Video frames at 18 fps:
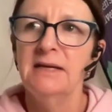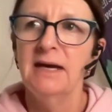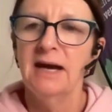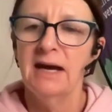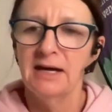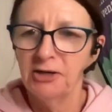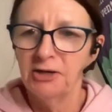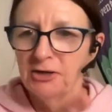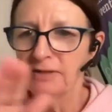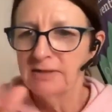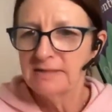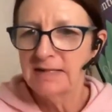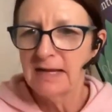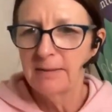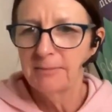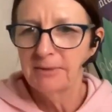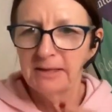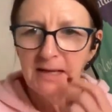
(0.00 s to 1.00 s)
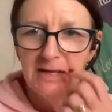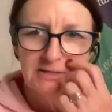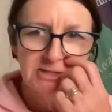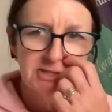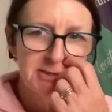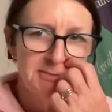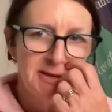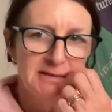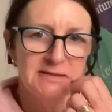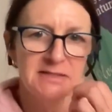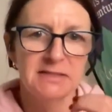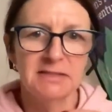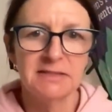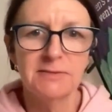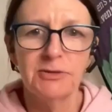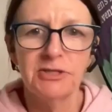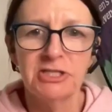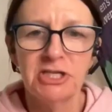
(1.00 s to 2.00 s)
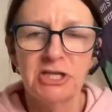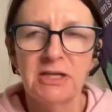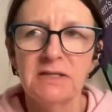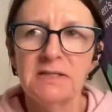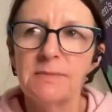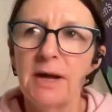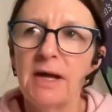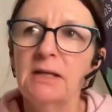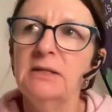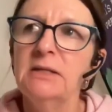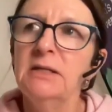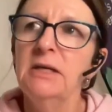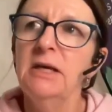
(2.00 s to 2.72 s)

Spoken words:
I know there's a couple of Couch to Mountainers watching as well,